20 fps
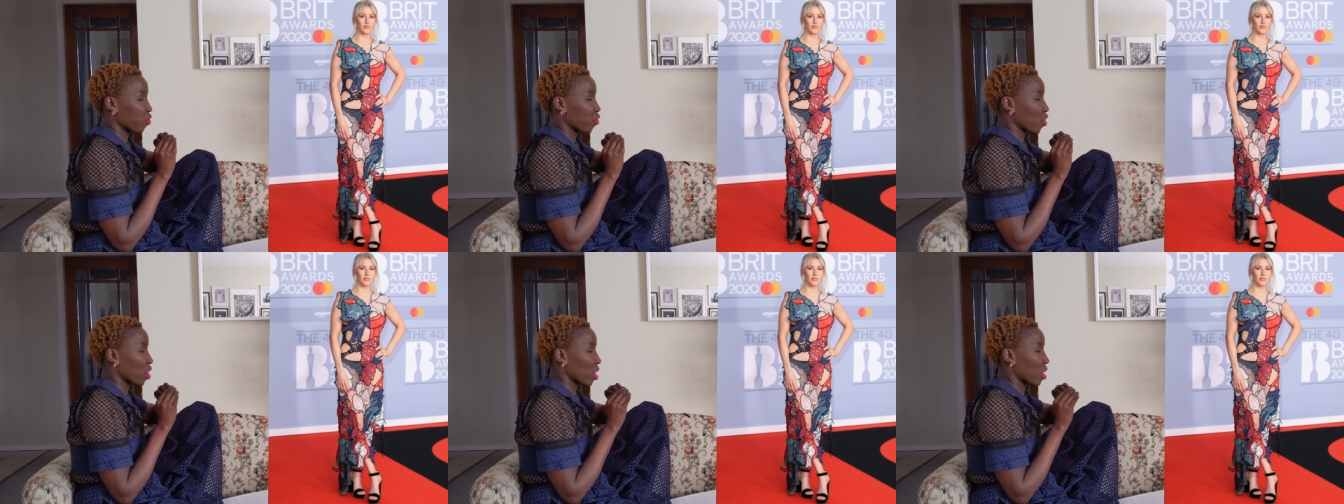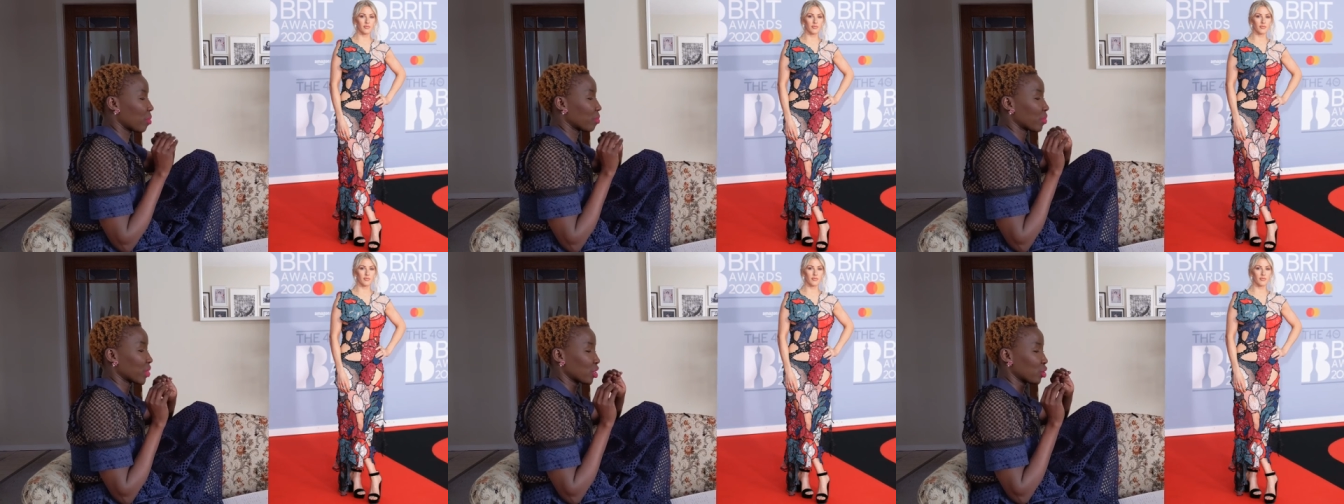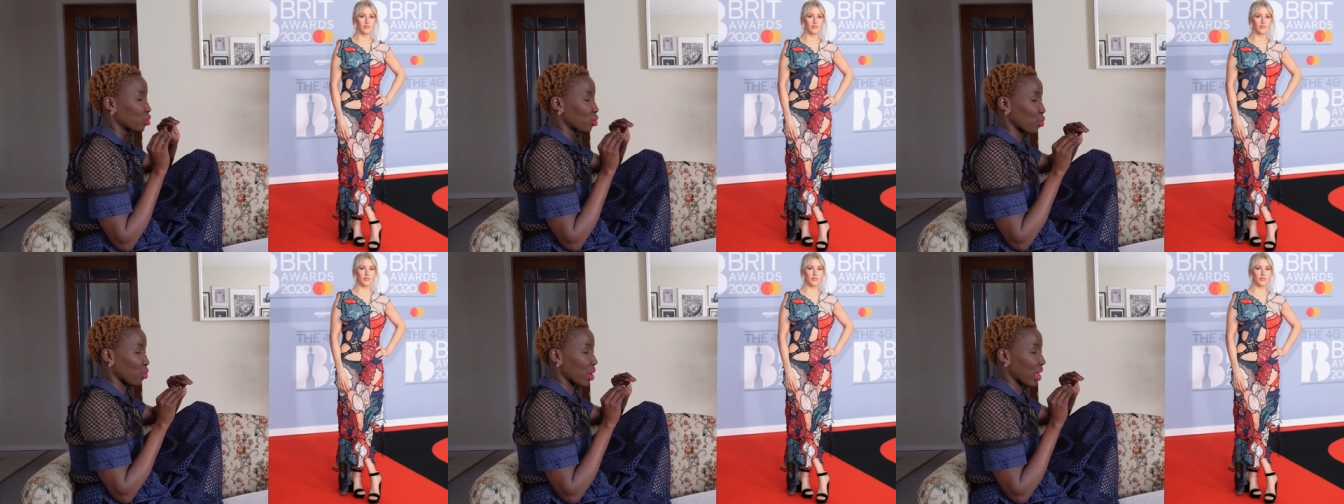from the
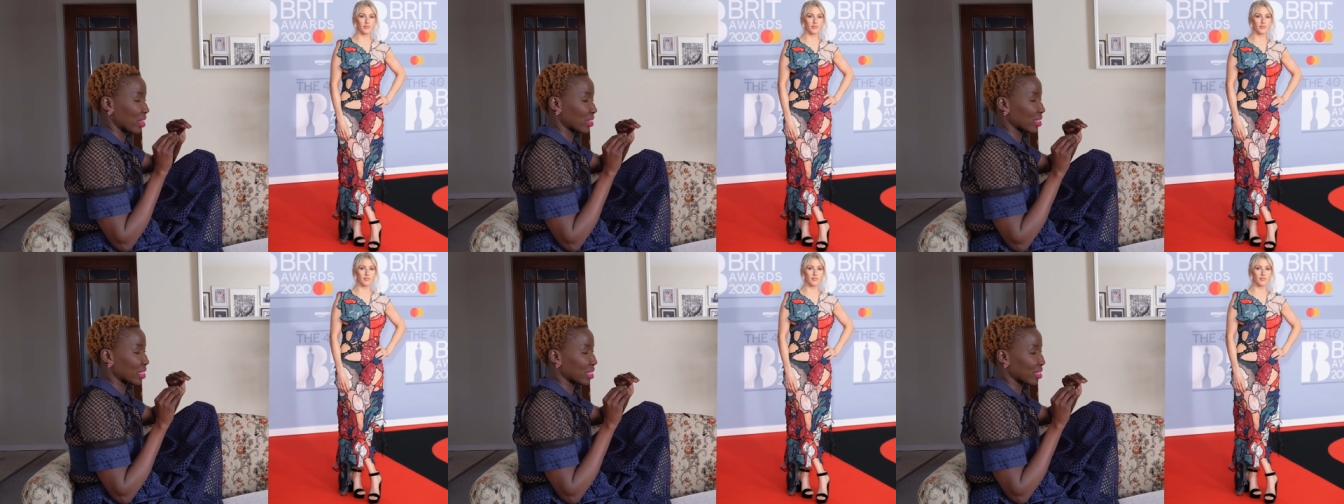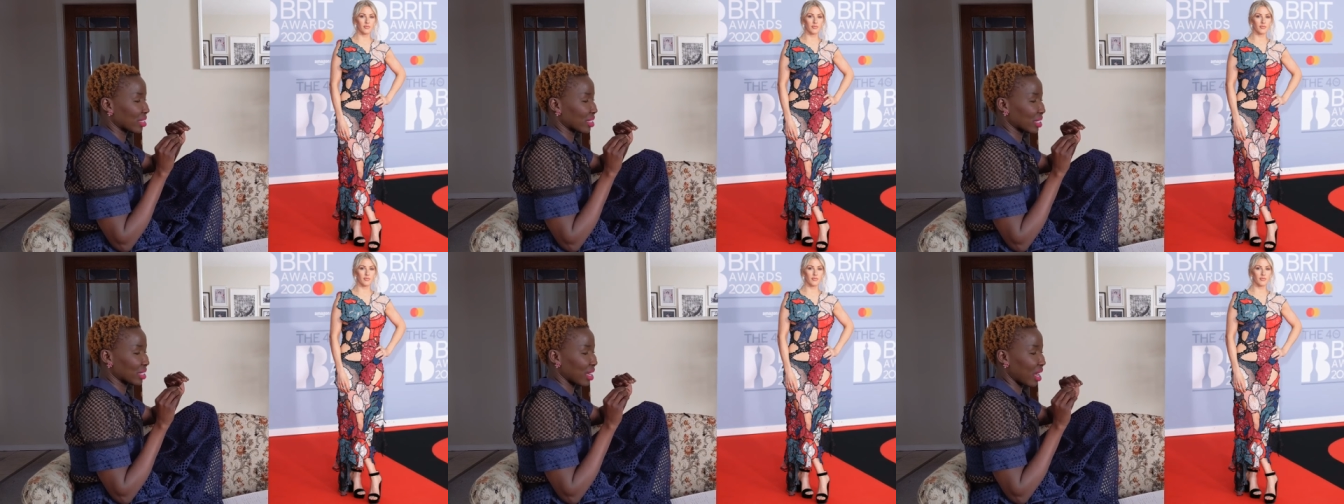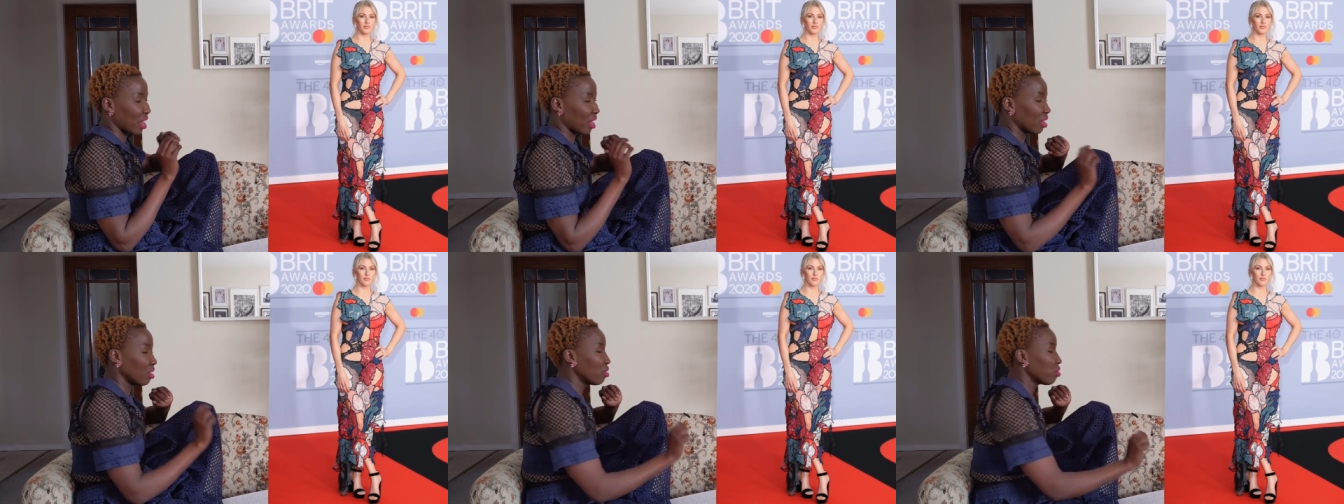dress
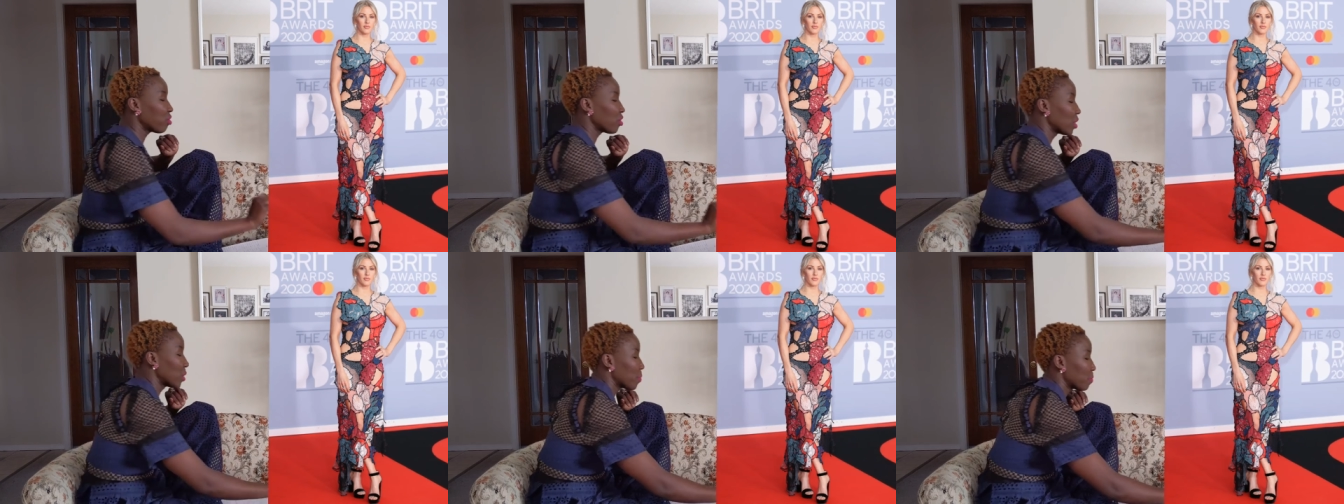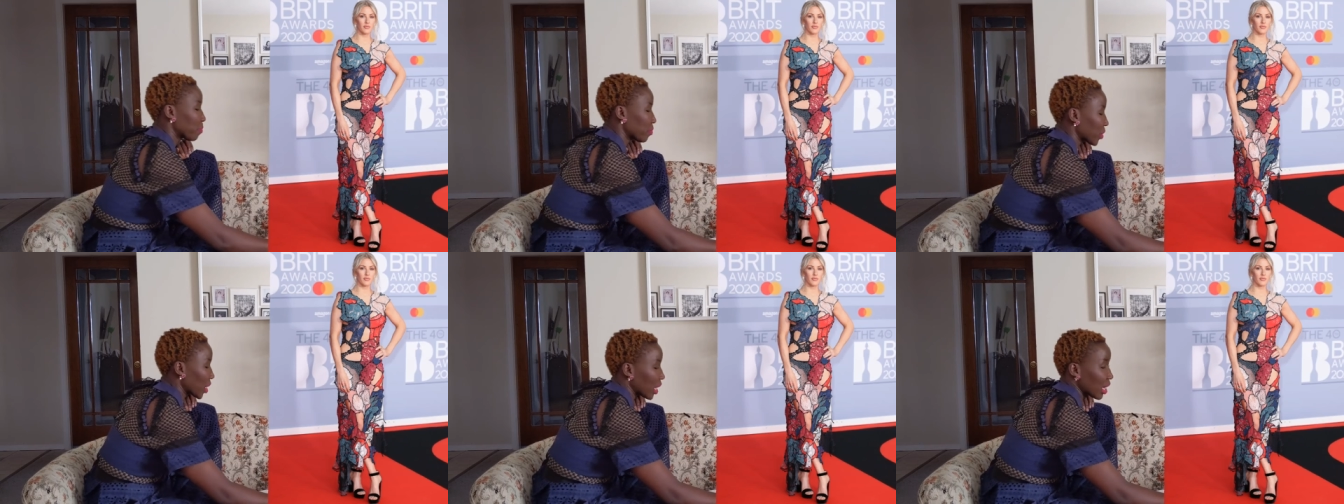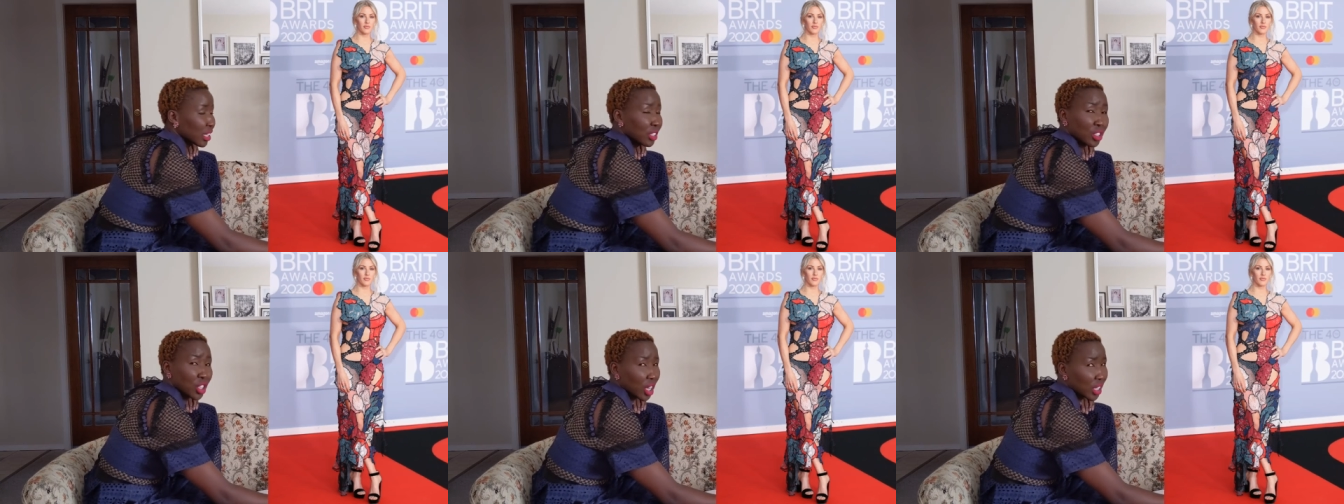itself
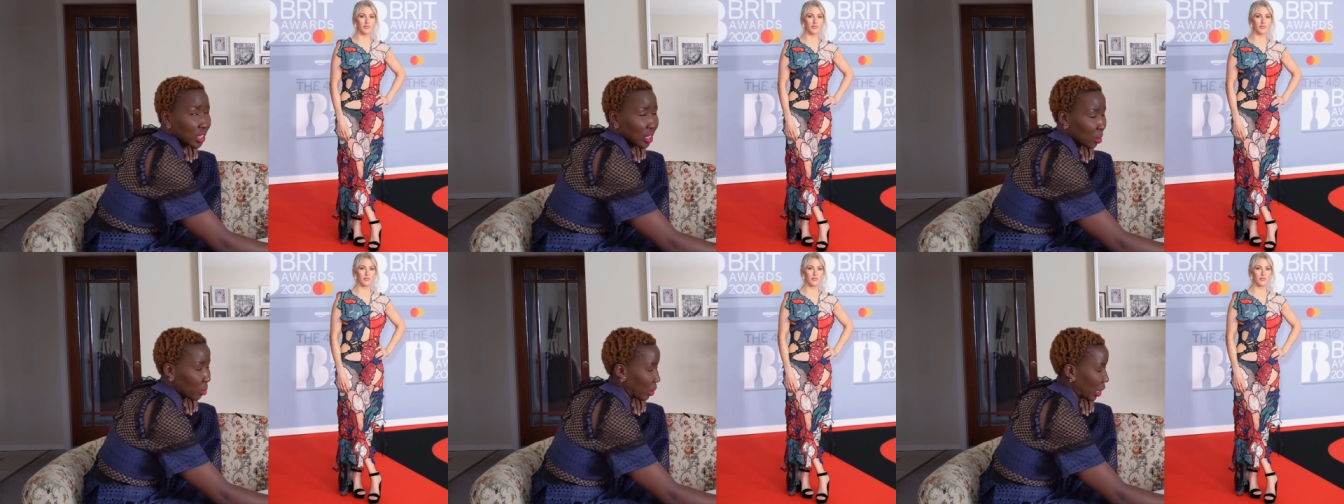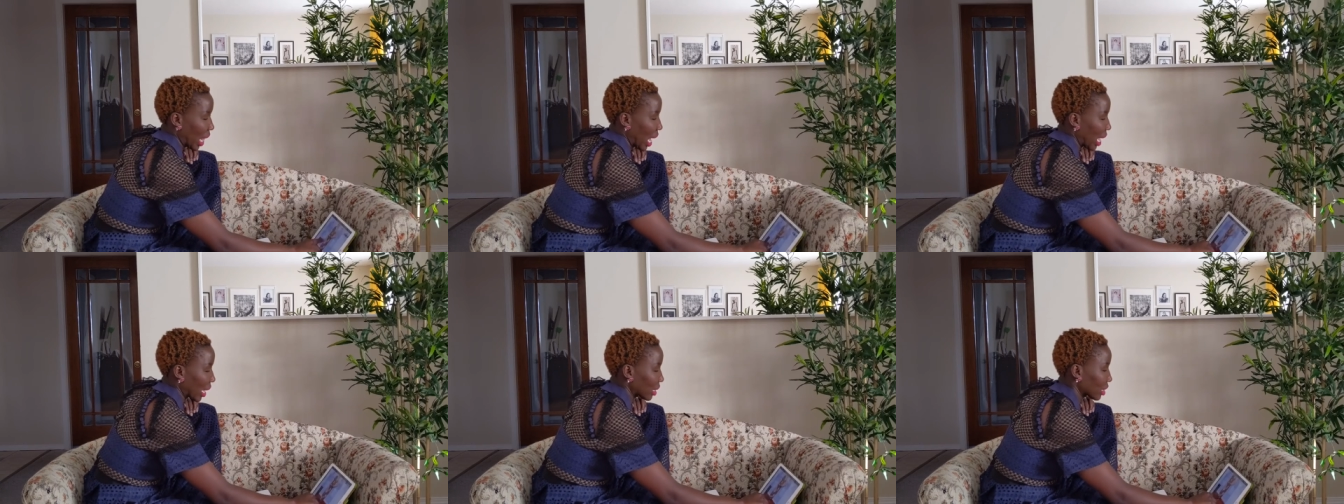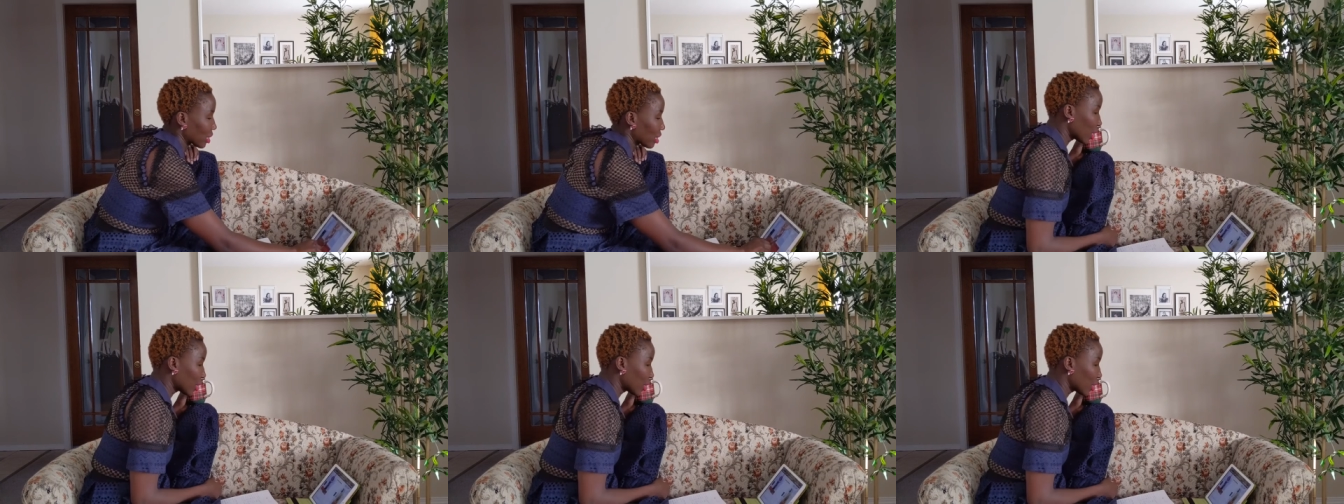and not the black.